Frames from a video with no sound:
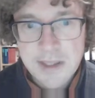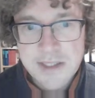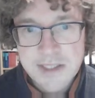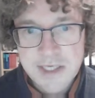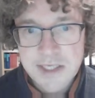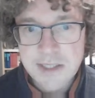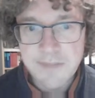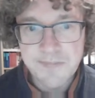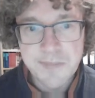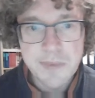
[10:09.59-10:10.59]
C,
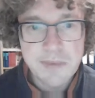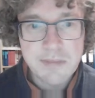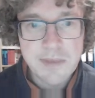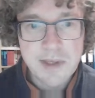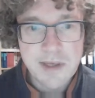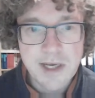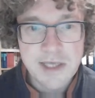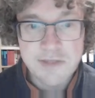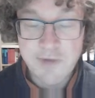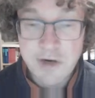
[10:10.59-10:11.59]

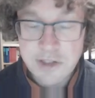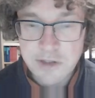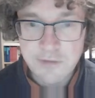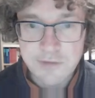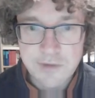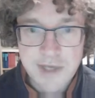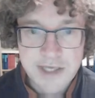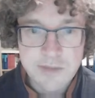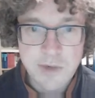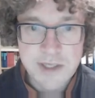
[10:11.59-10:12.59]
as a function of
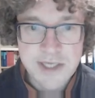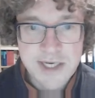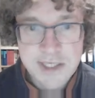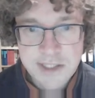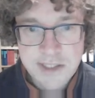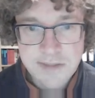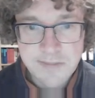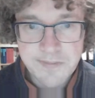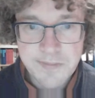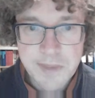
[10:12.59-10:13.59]
today's price S,
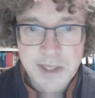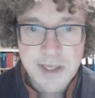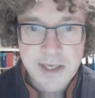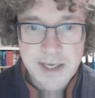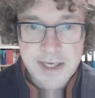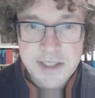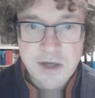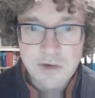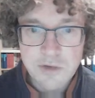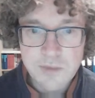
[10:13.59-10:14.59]
is
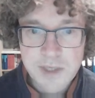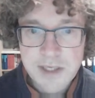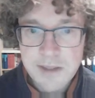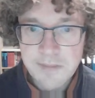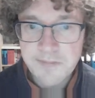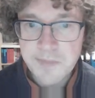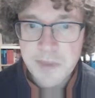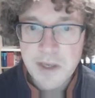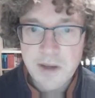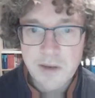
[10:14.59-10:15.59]
going to be,
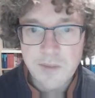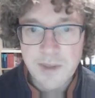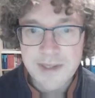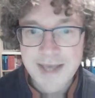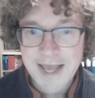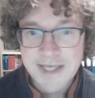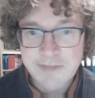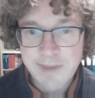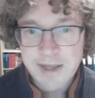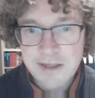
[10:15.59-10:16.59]
well, the
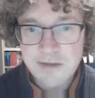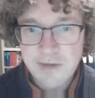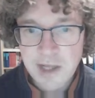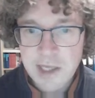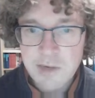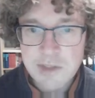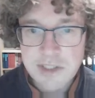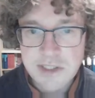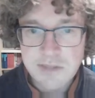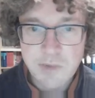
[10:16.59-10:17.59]
expected value, which
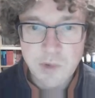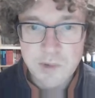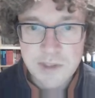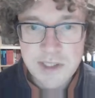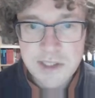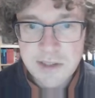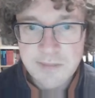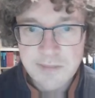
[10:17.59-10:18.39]
is bold E,